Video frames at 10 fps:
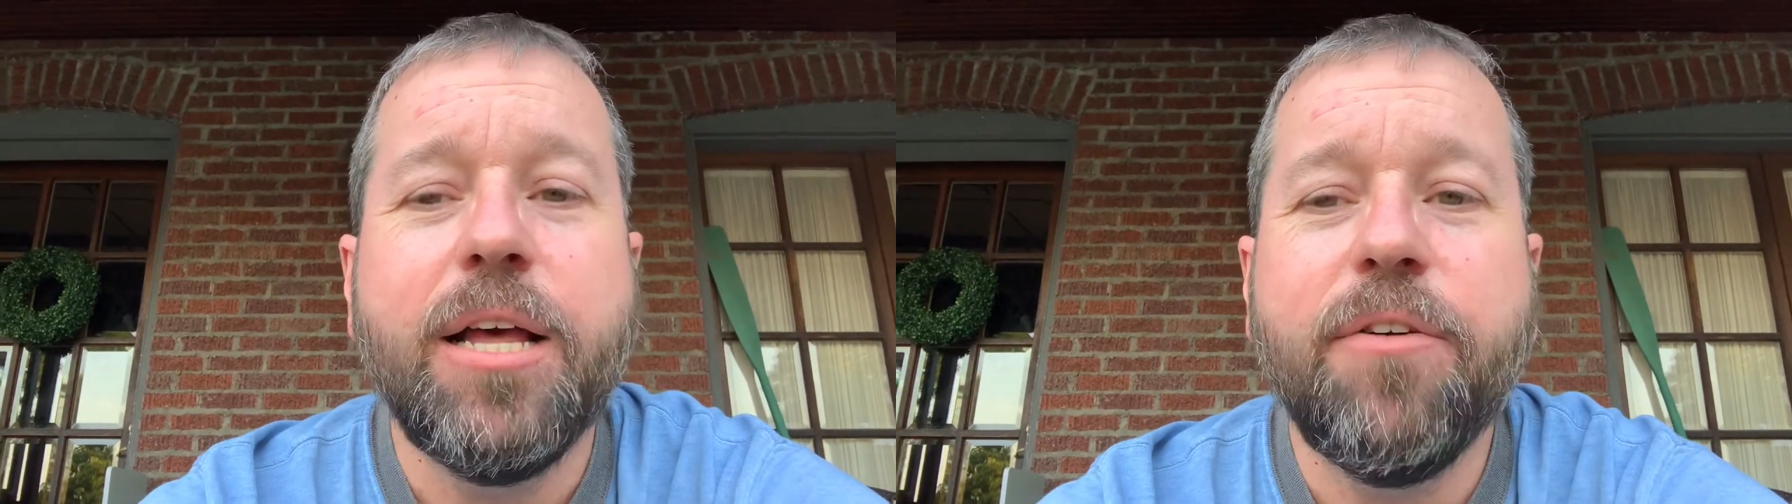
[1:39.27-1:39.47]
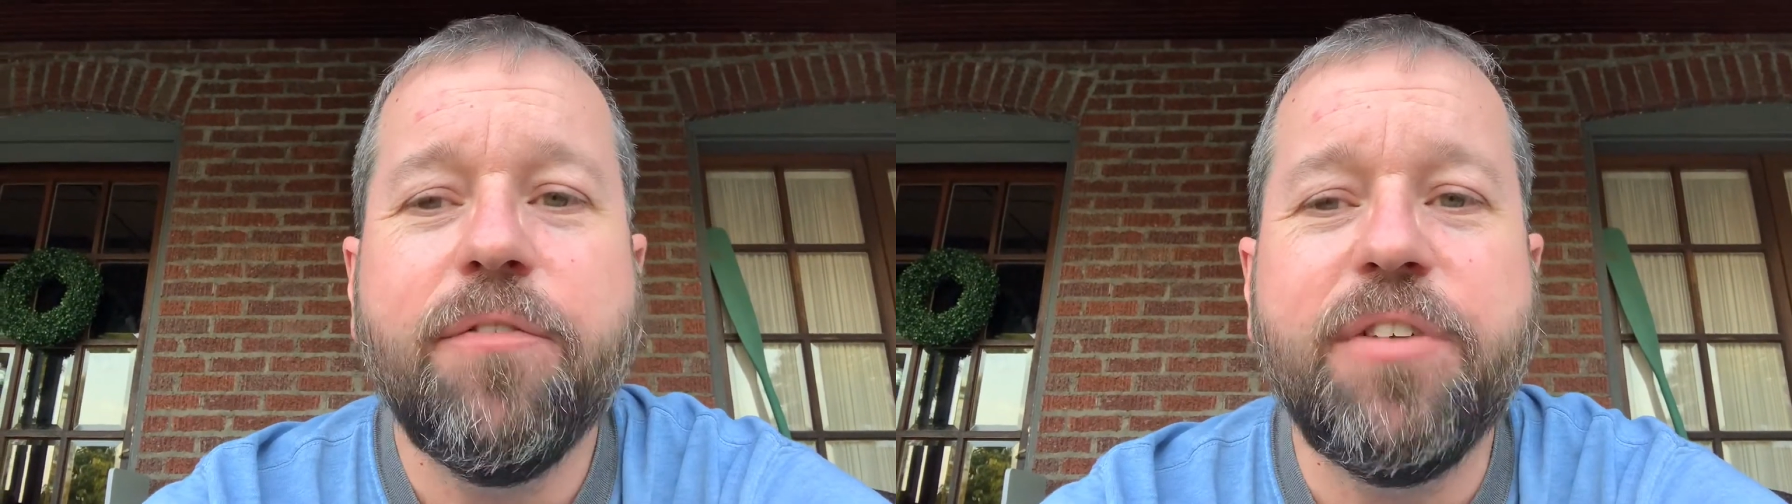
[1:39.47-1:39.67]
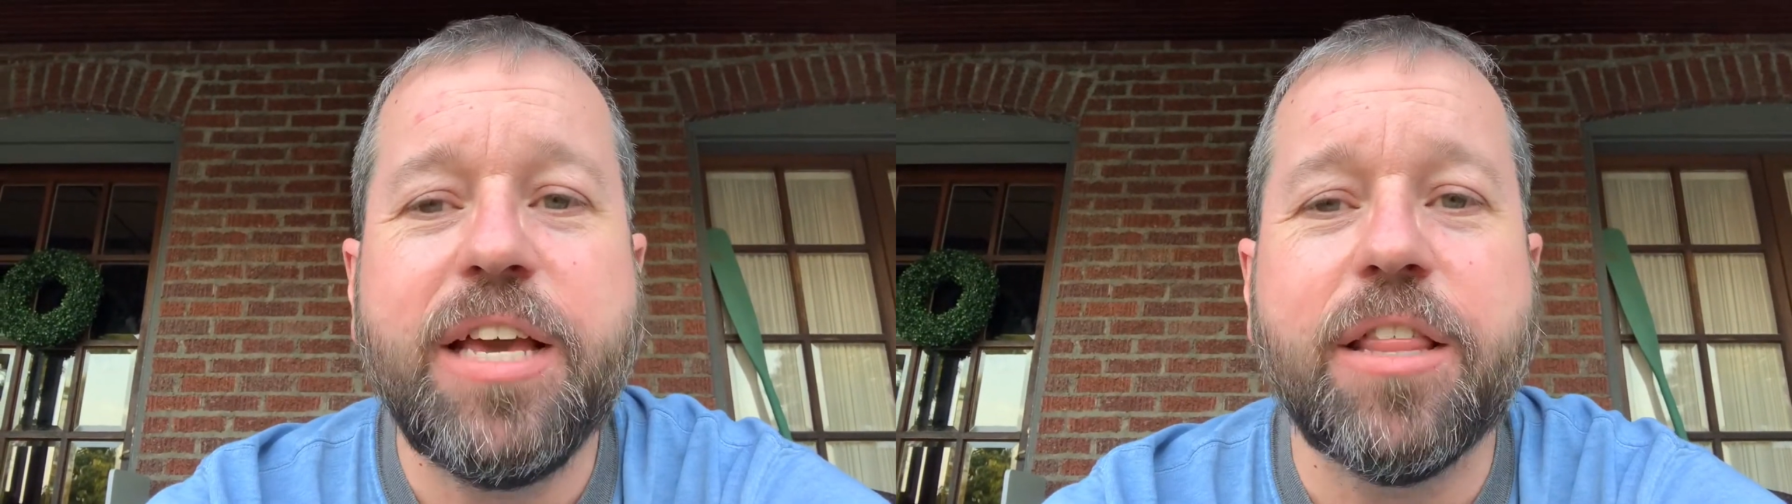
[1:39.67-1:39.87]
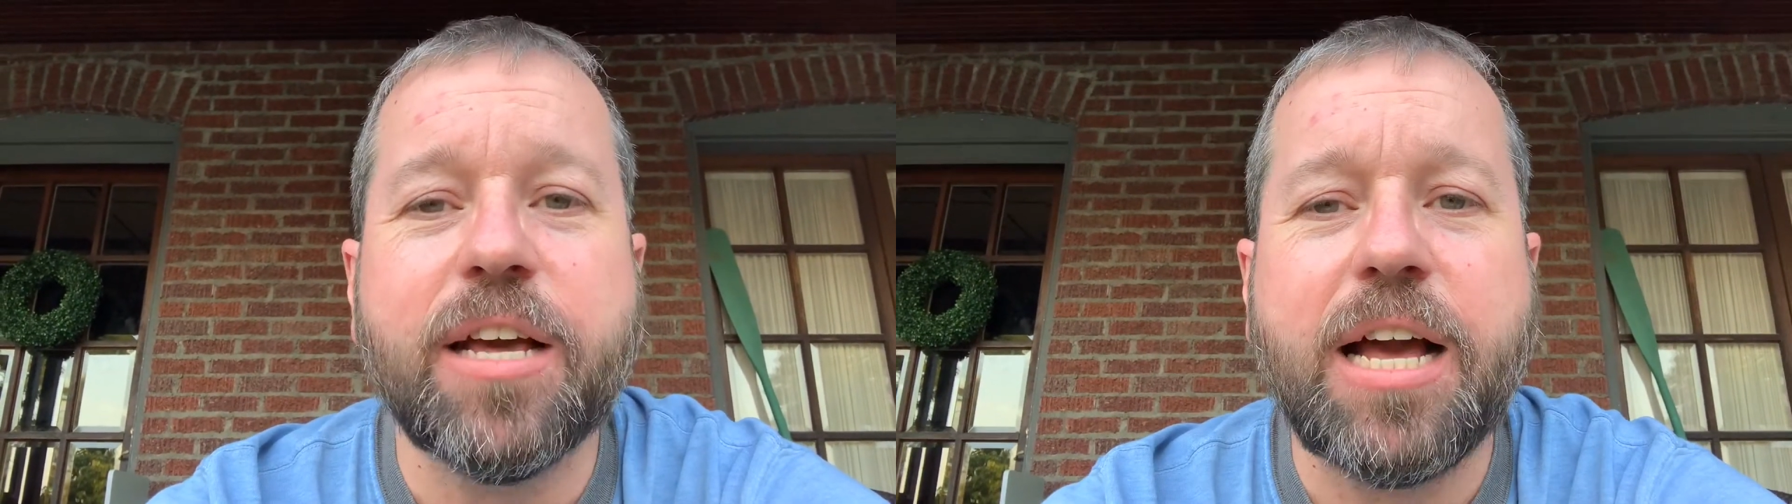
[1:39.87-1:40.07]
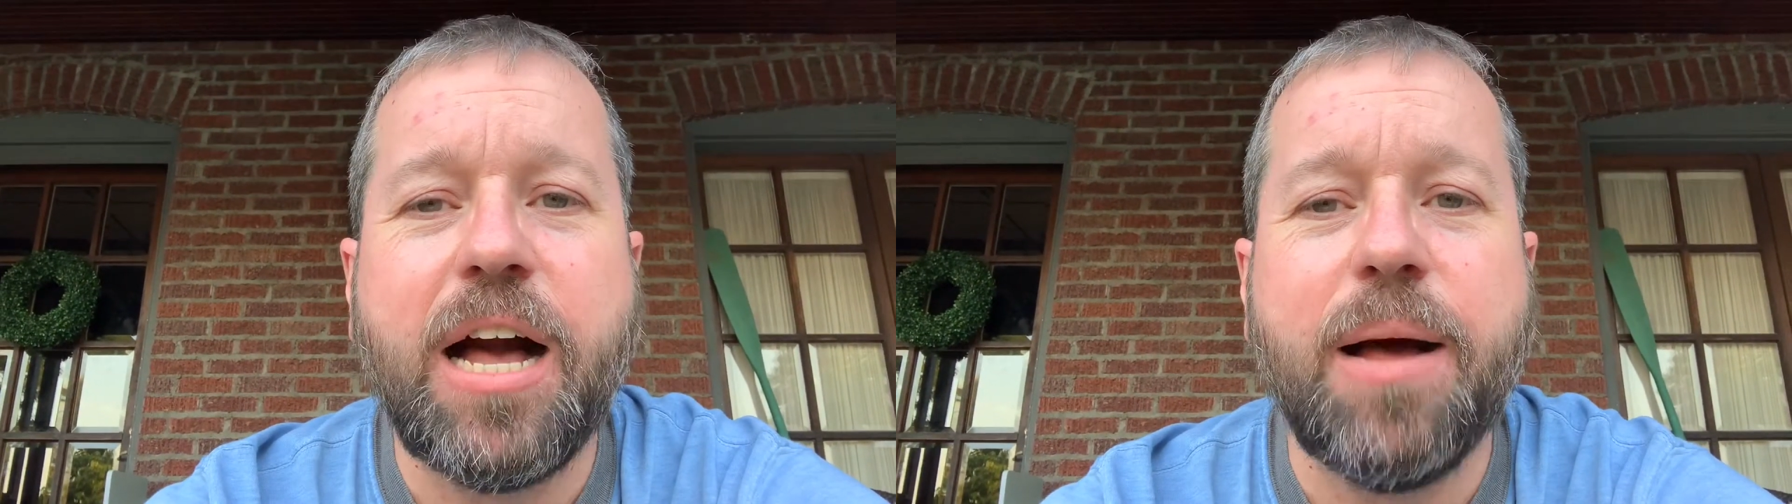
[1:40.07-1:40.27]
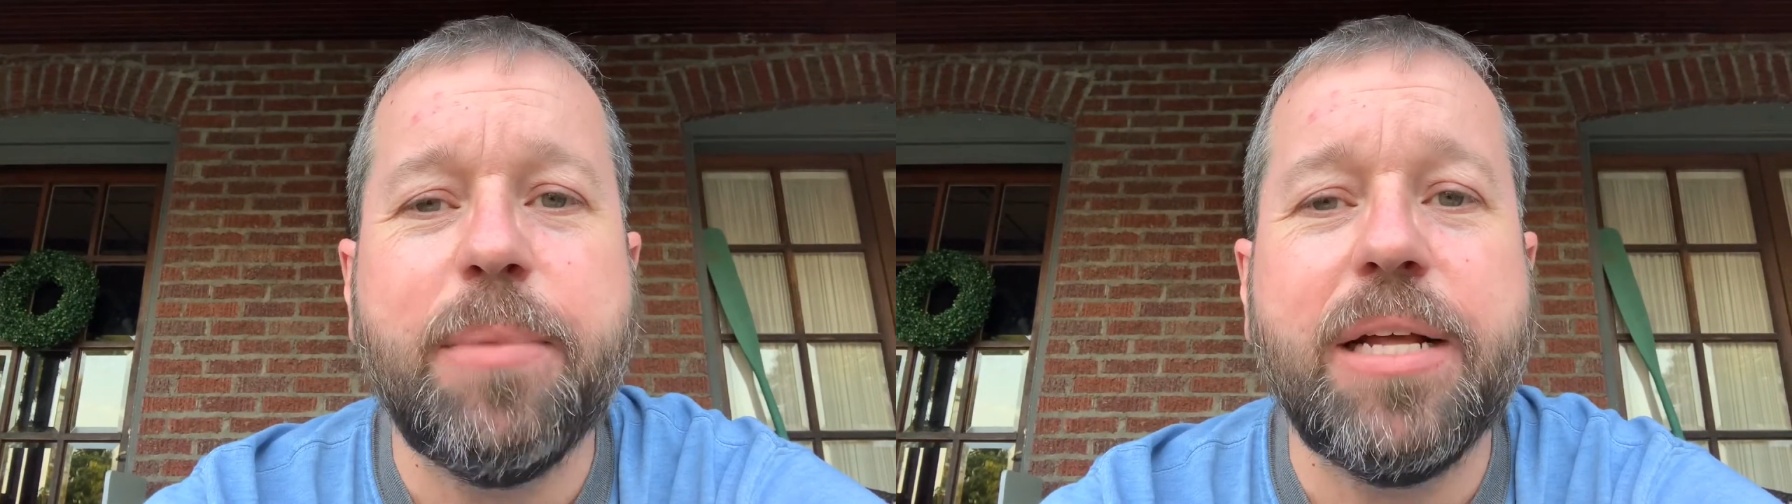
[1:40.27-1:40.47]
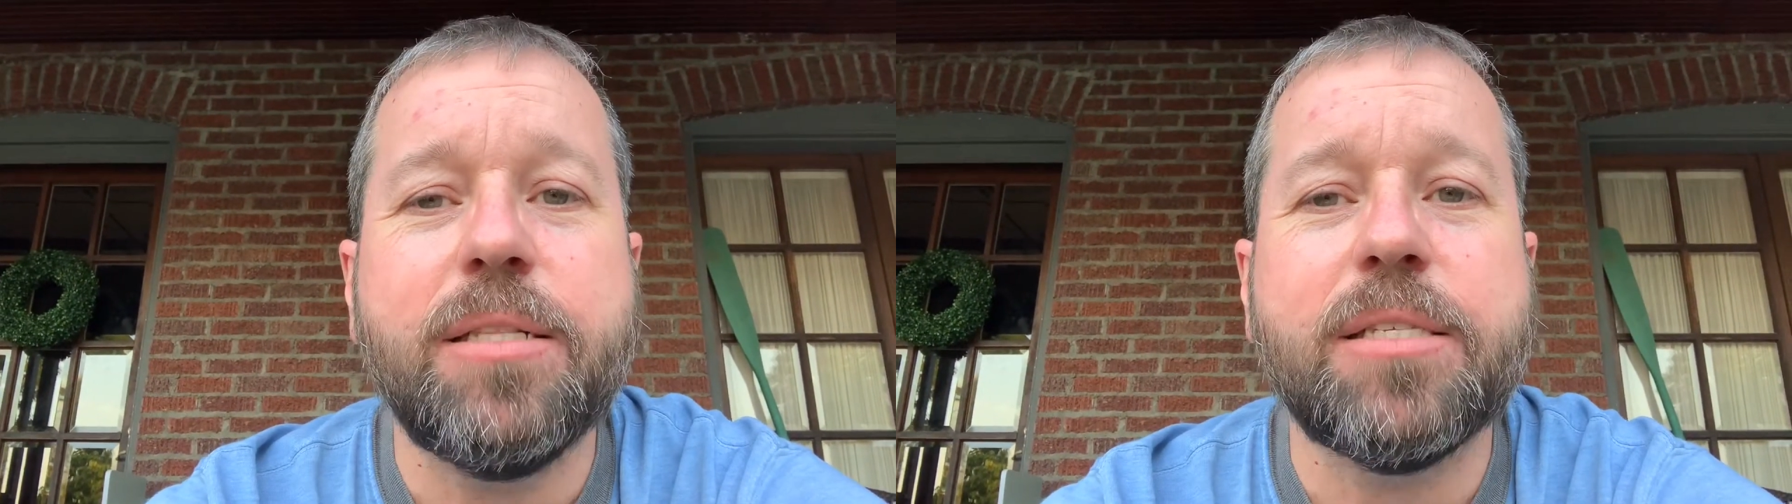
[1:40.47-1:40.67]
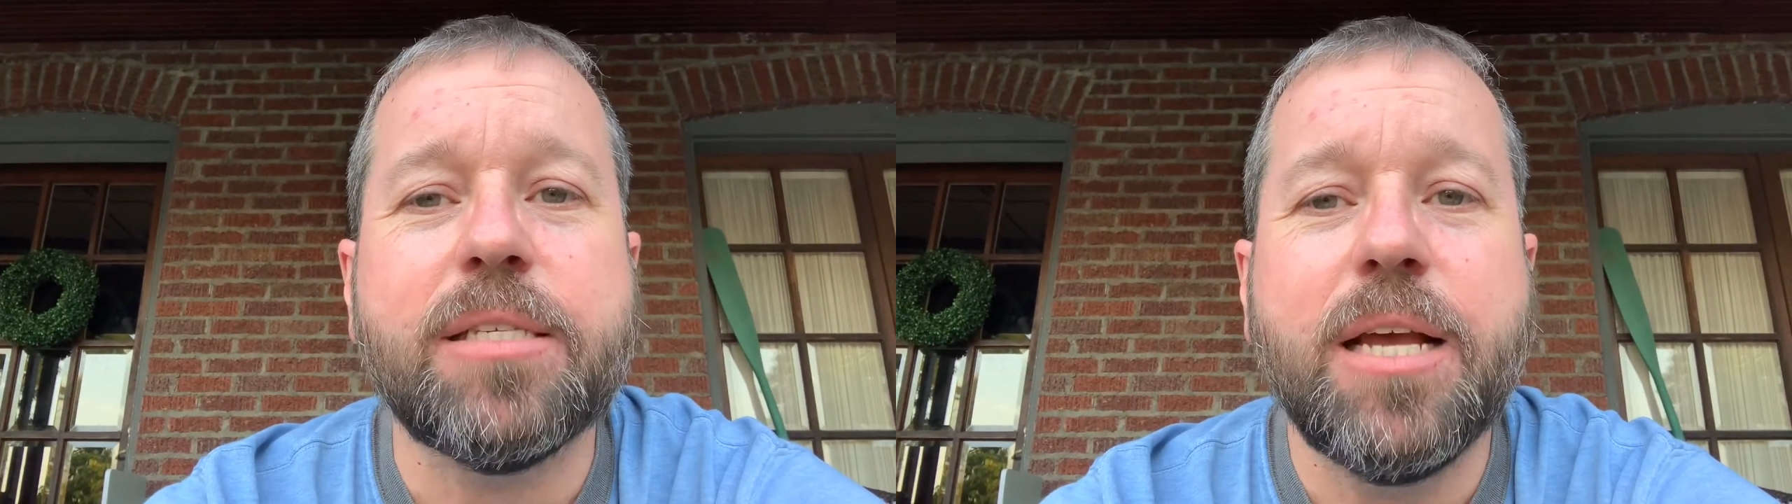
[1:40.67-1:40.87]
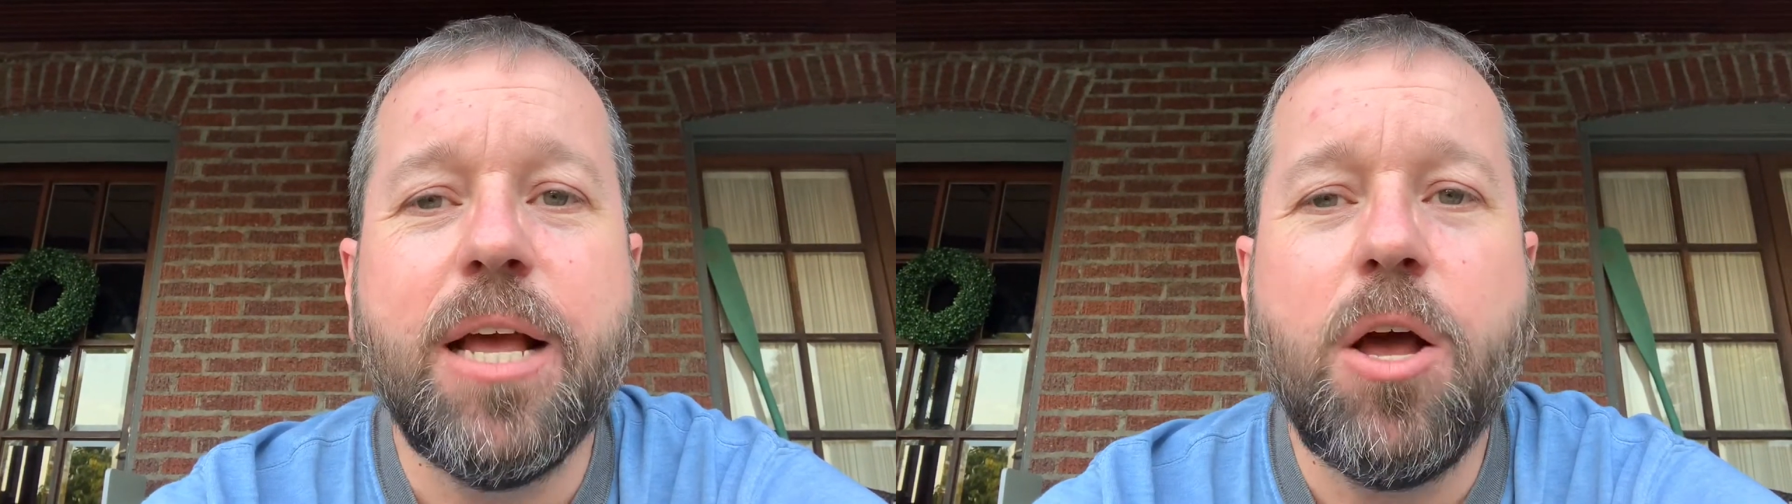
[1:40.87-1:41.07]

via the comments.